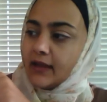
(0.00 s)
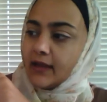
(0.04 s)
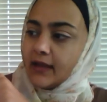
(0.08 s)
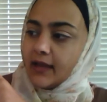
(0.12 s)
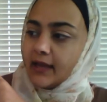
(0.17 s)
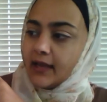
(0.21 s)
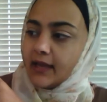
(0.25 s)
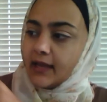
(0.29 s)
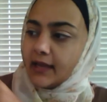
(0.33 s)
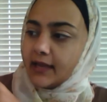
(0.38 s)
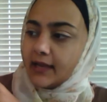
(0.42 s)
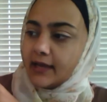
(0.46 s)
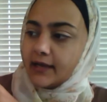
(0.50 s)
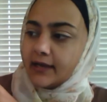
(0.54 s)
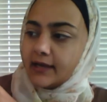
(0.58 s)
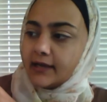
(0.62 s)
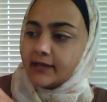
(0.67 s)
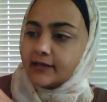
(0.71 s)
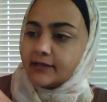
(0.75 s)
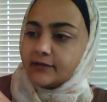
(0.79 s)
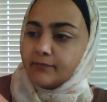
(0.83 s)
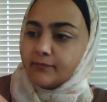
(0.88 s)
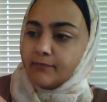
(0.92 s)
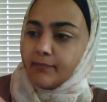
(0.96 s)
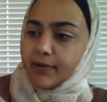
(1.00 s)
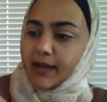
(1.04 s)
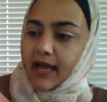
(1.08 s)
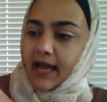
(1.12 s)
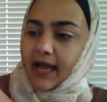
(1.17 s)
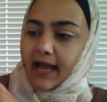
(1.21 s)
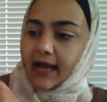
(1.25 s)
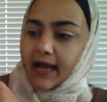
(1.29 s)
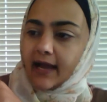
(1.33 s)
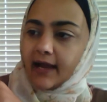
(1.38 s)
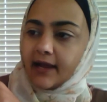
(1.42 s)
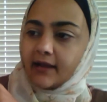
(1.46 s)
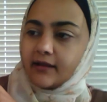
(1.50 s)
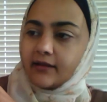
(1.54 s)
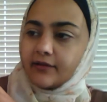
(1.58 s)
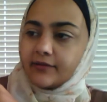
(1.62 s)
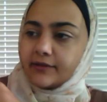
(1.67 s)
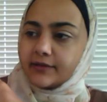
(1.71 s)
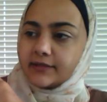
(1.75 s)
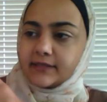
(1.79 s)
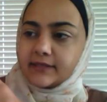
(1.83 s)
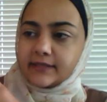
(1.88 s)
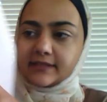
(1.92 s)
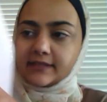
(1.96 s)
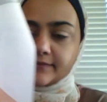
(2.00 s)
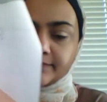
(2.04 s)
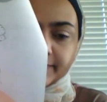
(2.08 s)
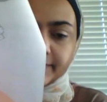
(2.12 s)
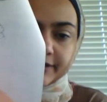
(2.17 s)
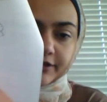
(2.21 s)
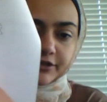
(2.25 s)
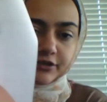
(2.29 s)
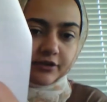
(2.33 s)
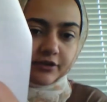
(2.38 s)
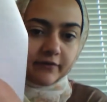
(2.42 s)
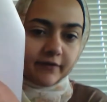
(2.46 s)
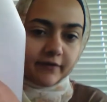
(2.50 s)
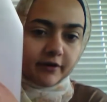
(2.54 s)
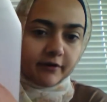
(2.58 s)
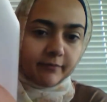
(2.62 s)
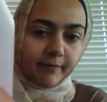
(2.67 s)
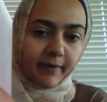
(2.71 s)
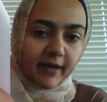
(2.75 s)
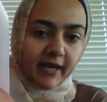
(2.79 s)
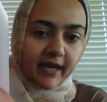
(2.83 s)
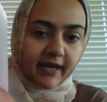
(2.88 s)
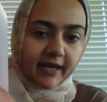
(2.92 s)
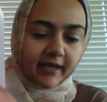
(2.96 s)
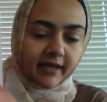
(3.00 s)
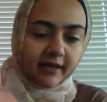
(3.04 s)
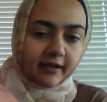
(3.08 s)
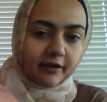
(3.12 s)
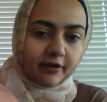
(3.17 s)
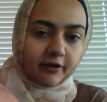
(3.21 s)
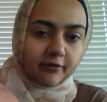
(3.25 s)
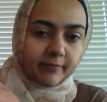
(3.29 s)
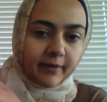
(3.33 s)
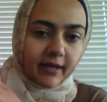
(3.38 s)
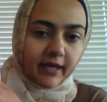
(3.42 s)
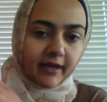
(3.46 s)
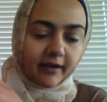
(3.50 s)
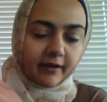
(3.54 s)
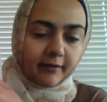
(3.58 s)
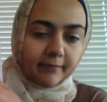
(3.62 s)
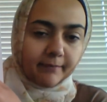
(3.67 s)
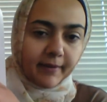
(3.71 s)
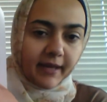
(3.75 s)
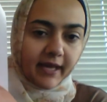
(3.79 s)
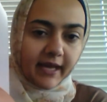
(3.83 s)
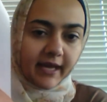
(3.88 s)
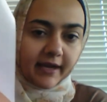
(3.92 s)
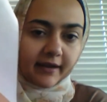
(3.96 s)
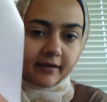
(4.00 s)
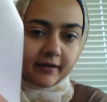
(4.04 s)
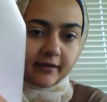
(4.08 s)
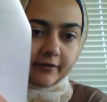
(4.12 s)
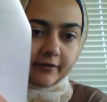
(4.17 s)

And pack, this is a picture of her packing her bag. Pack.